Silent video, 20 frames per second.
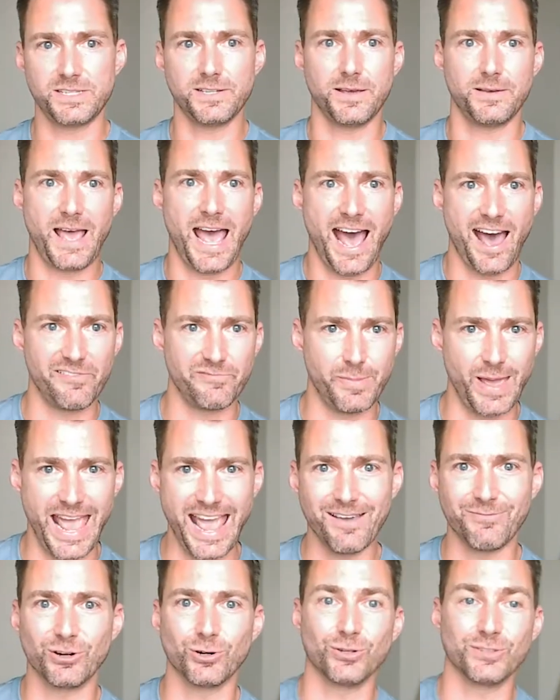to have
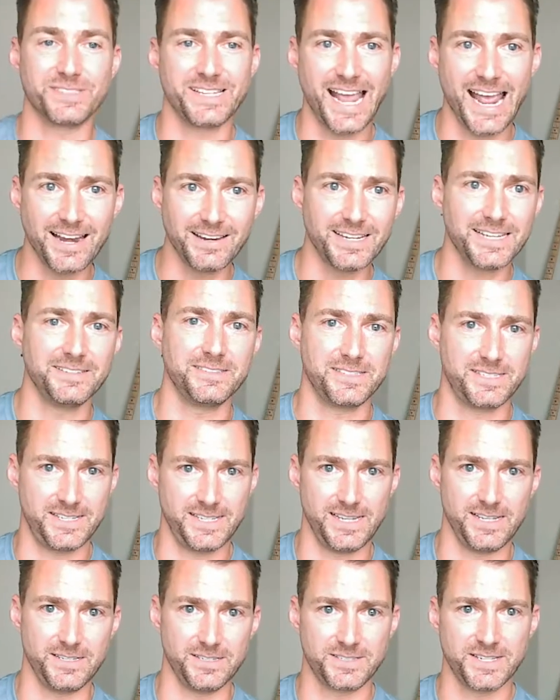behavioral
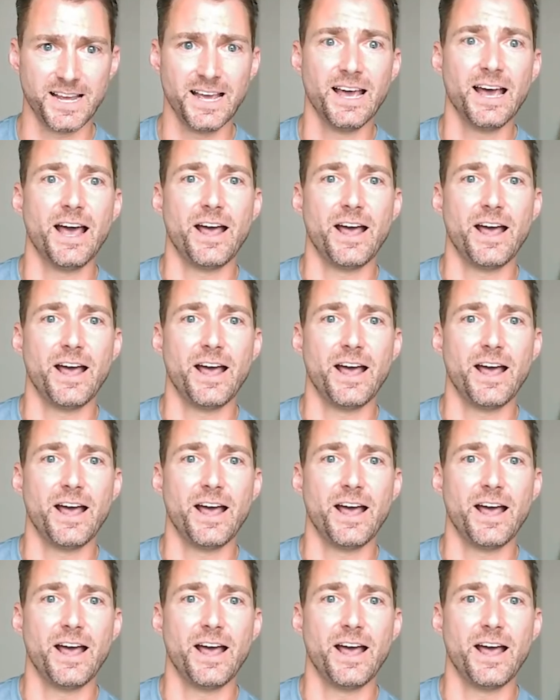tendencies